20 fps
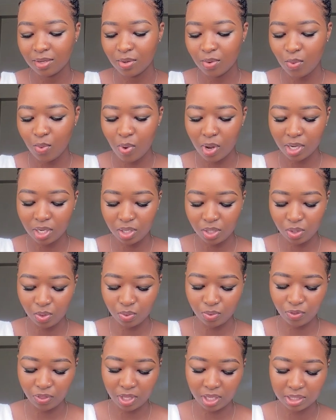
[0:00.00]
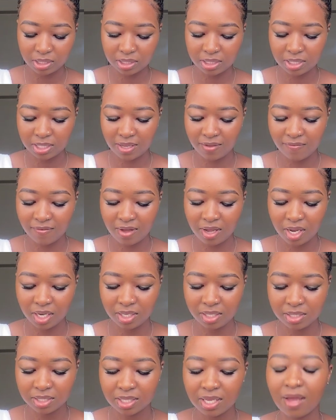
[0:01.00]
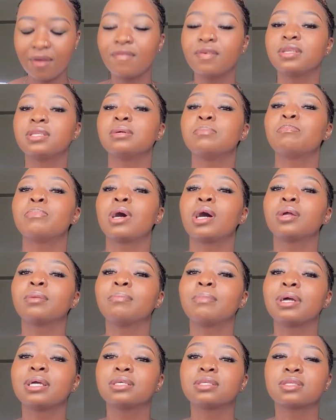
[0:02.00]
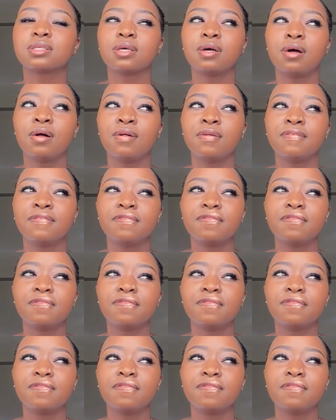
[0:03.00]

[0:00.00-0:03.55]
What new things have I discovered about myself?